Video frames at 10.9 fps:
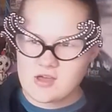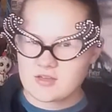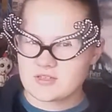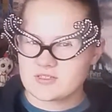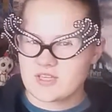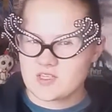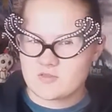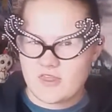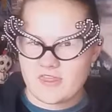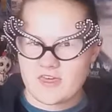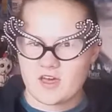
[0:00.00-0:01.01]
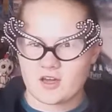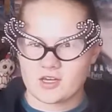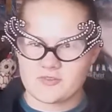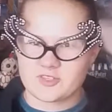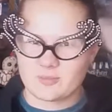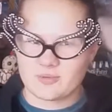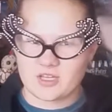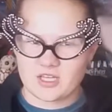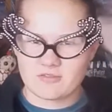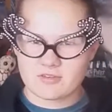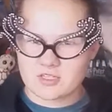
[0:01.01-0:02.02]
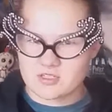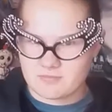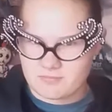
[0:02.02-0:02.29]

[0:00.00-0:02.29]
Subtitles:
because that's where the archives are believed to